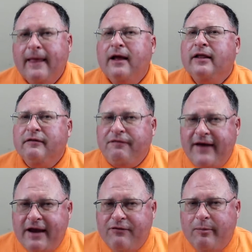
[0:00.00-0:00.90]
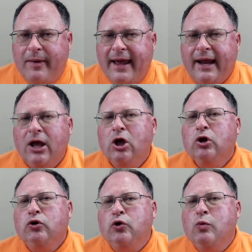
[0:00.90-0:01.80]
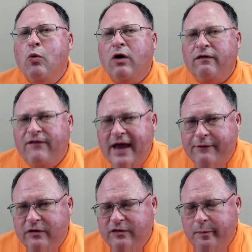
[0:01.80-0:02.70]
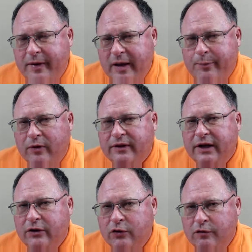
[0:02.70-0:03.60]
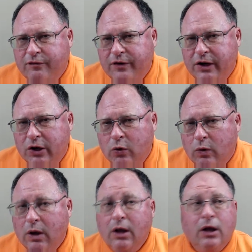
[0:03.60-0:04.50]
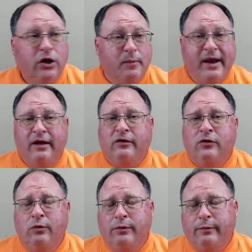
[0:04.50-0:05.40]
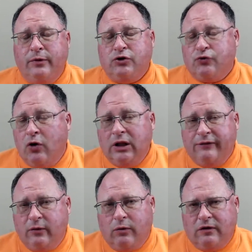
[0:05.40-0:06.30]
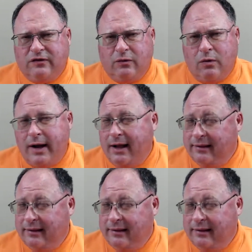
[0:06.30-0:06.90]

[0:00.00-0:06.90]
The favor bank. Do more favors for people than they do for you. You may need to do a withdrawal every once in a while.